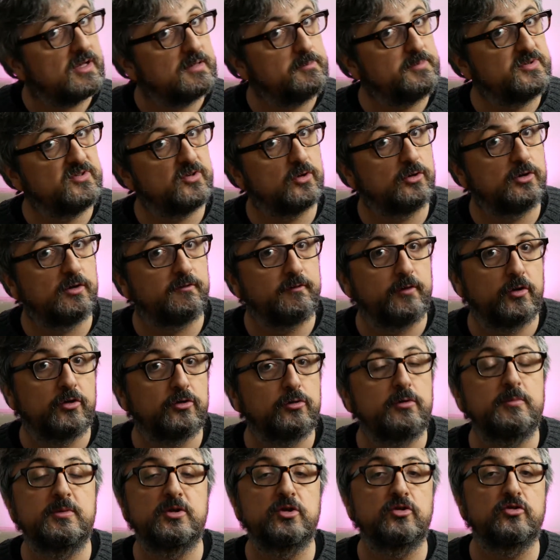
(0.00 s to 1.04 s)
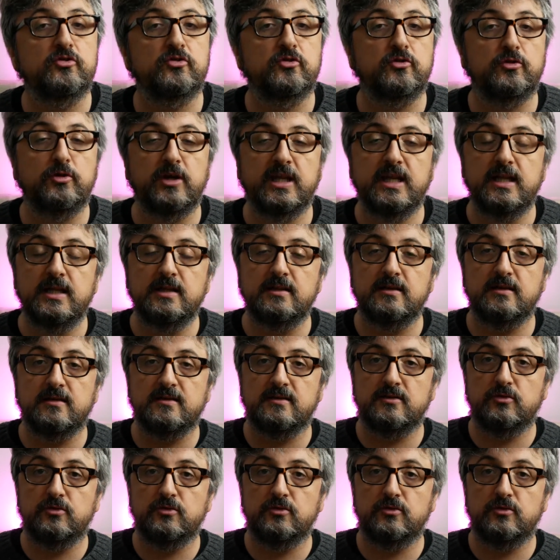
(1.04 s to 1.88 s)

episode of 3 Minutes to Get It.